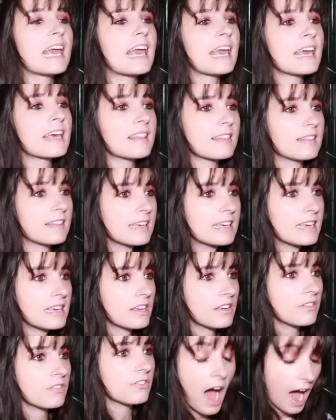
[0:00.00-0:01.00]
can't leave.
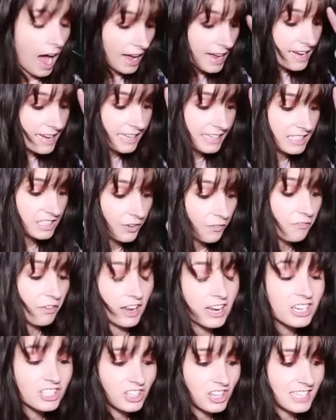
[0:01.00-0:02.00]
I need to
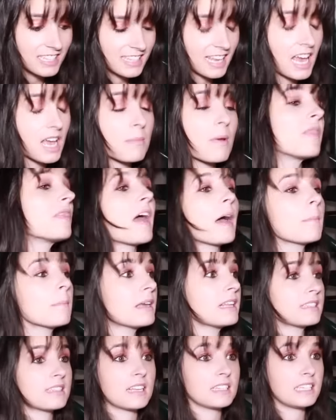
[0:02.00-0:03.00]
finish this game and that
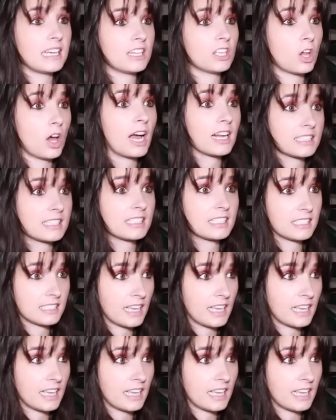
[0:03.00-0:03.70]
means that Daniel has to